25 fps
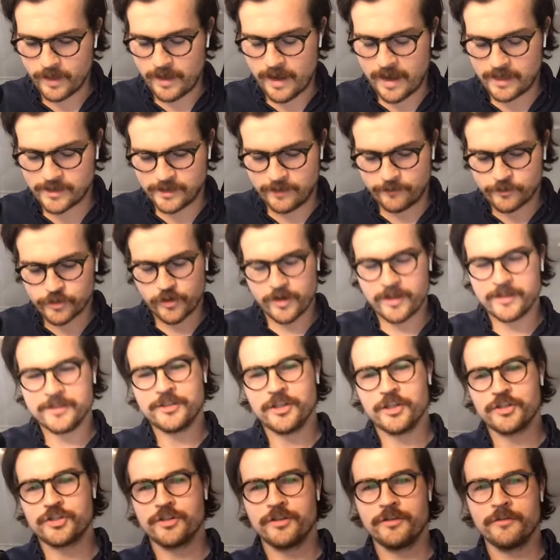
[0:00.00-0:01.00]
as I've
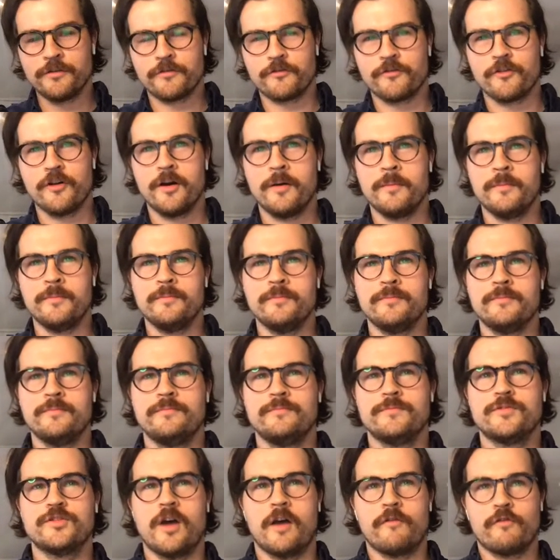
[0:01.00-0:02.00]
transitioned from
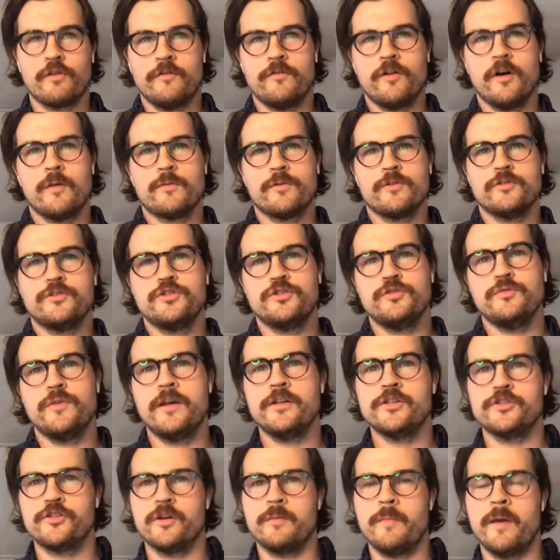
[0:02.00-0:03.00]
software developer to
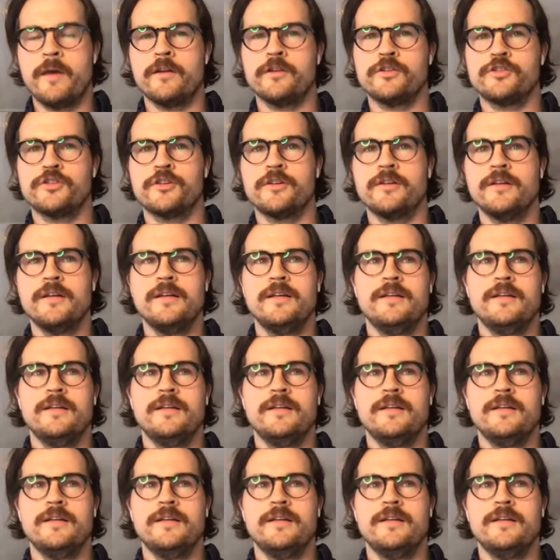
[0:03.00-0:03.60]
engineering manager.